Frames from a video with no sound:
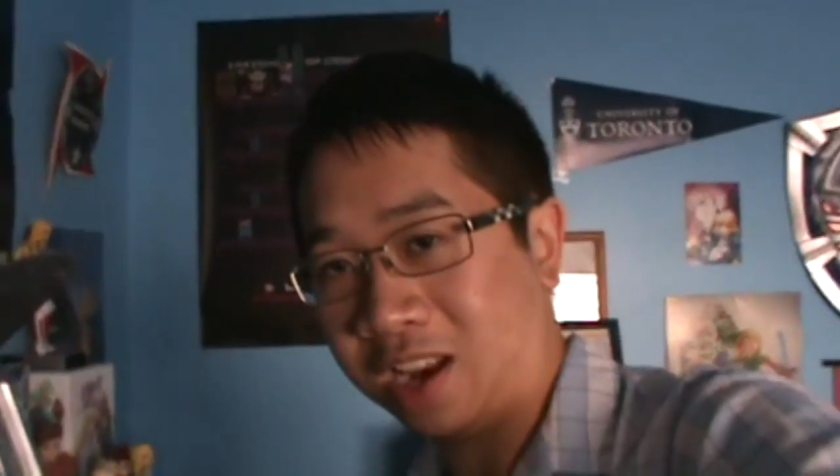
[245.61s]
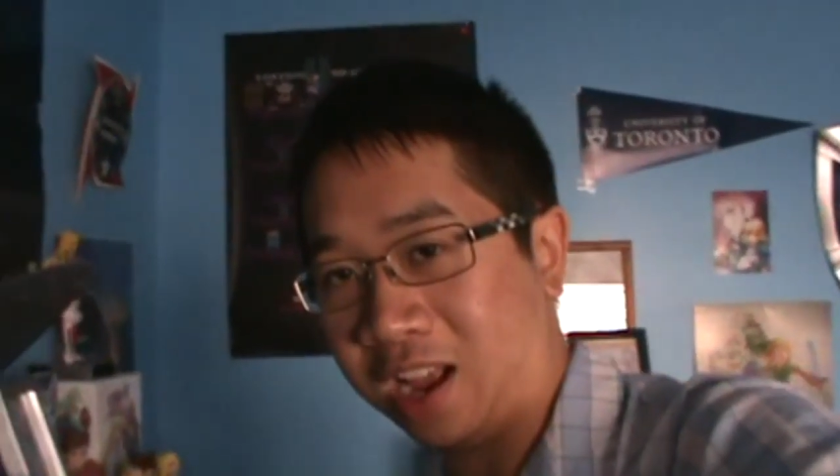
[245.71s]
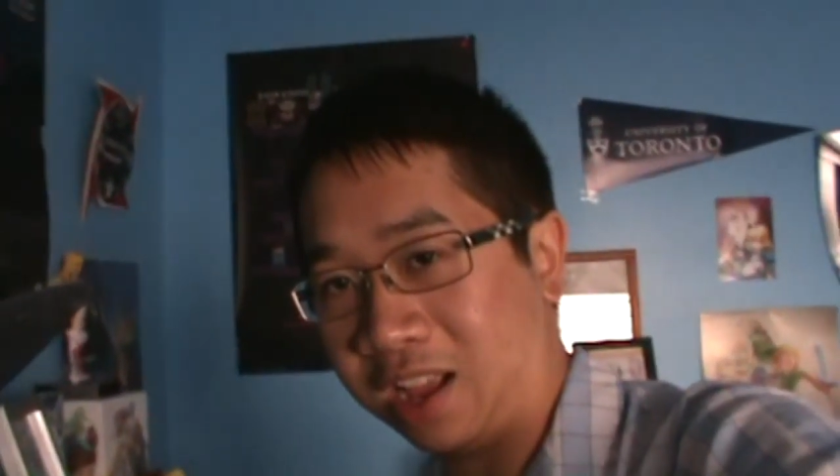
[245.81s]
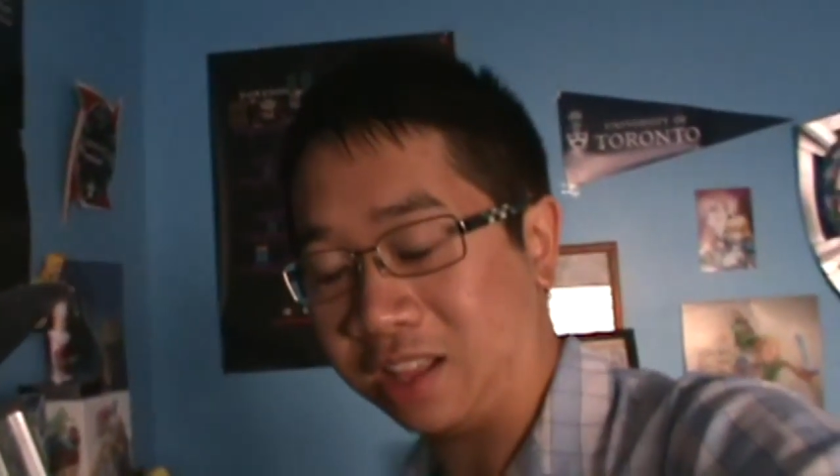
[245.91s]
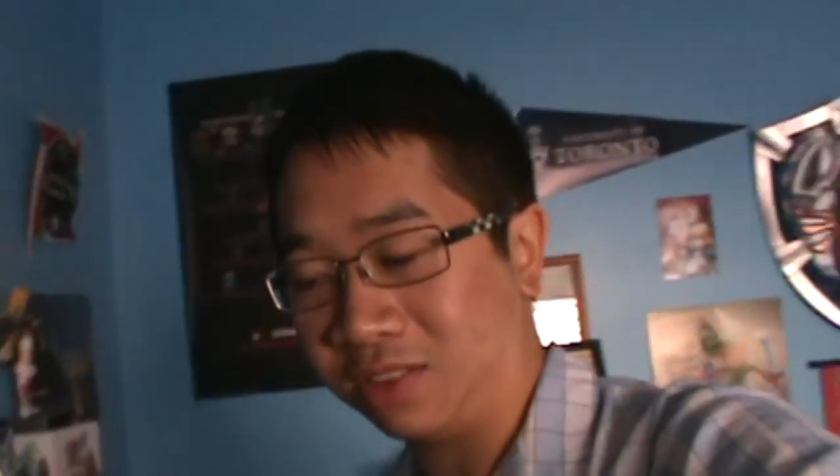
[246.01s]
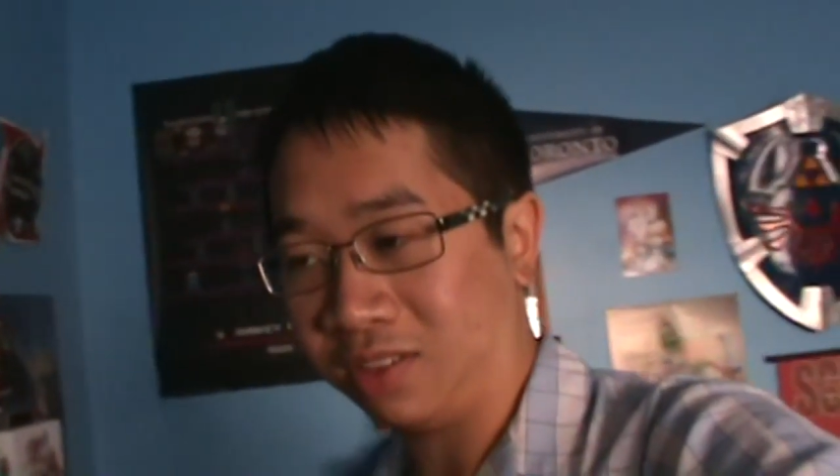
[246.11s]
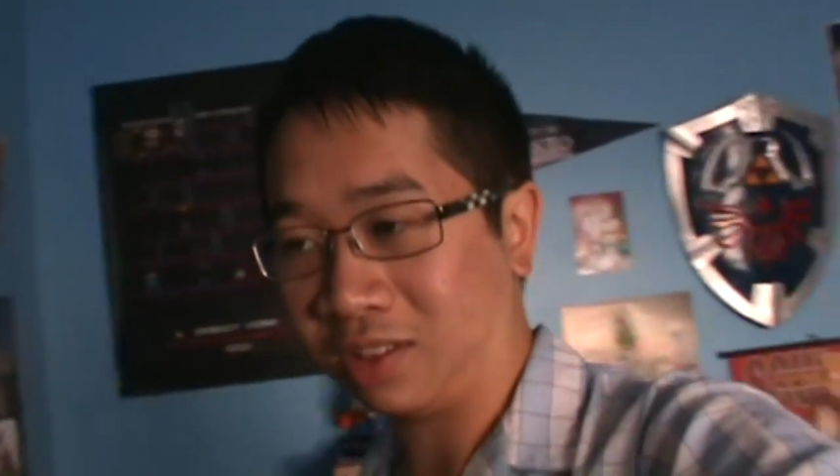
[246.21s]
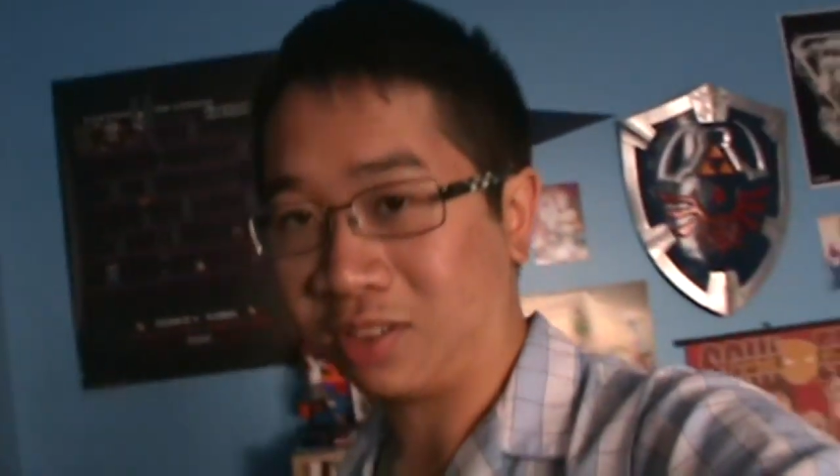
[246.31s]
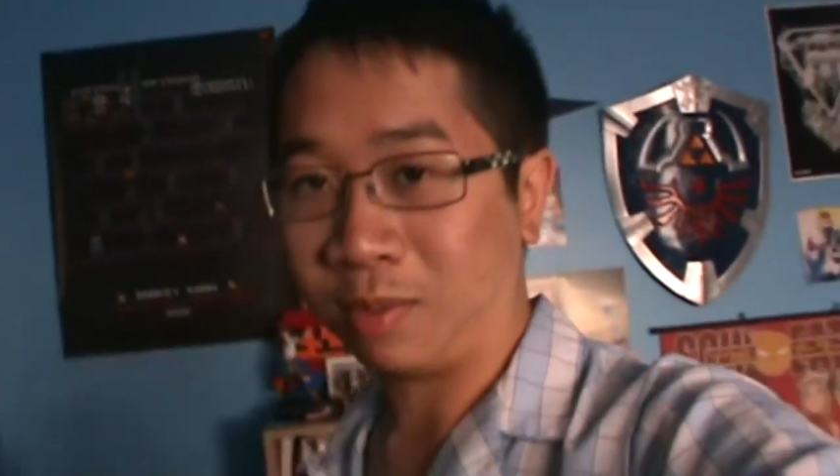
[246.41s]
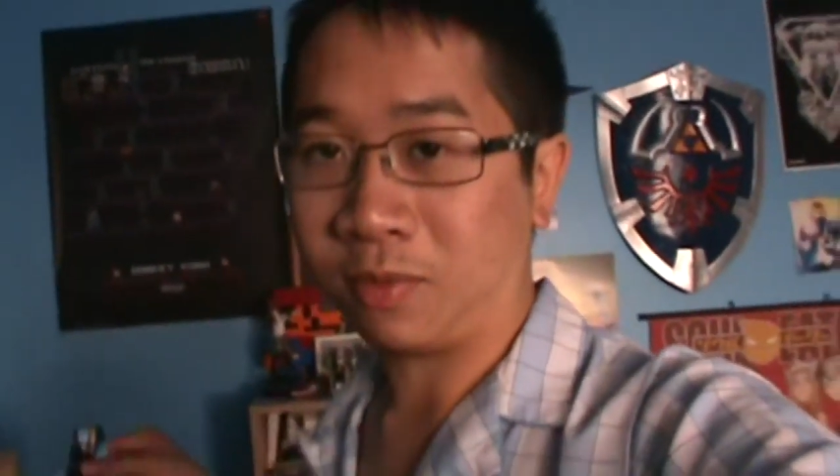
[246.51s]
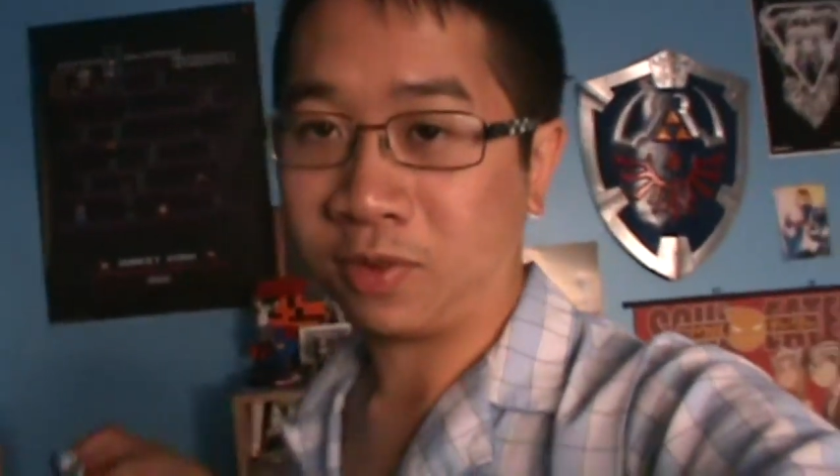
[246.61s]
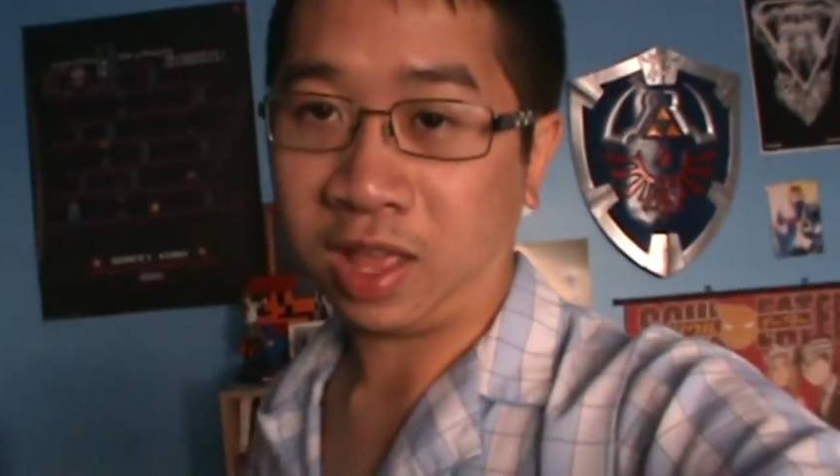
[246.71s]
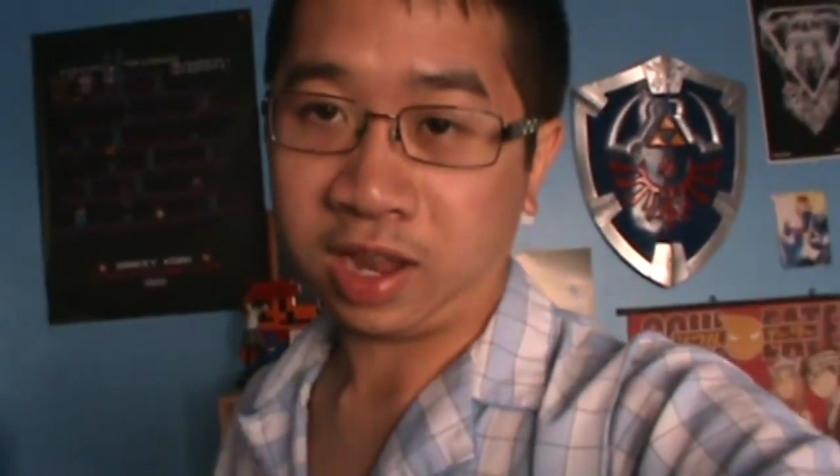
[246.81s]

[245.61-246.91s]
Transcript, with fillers: and I was excited for that.